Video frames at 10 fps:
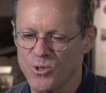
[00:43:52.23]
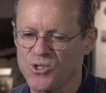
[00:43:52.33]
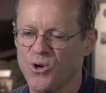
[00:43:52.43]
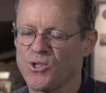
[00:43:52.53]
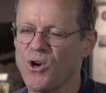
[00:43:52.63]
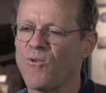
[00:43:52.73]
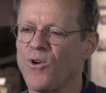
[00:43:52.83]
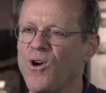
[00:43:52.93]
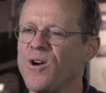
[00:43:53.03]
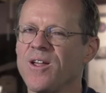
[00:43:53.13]
search
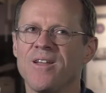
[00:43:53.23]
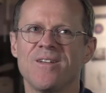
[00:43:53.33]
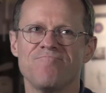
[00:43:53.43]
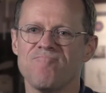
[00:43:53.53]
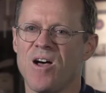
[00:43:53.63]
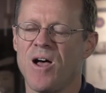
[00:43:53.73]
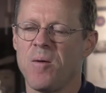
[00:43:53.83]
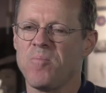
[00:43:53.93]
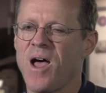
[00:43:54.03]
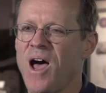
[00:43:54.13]
over
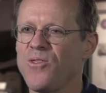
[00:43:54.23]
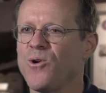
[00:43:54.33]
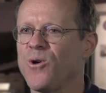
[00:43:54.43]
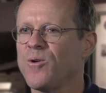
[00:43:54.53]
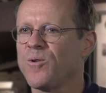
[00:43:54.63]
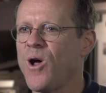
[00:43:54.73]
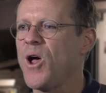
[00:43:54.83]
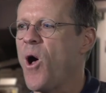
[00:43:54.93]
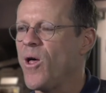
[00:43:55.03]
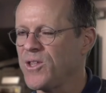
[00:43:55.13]

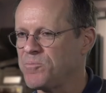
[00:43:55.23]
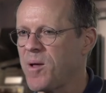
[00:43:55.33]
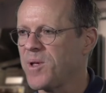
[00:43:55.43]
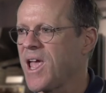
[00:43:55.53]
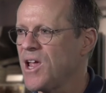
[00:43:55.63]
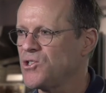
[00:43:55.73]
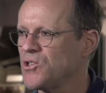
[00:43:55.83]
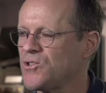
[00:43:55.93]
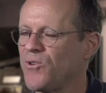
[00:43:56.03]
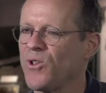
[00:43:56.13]
all these
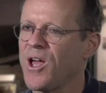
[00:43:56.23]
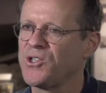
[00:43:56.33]
publications for a lot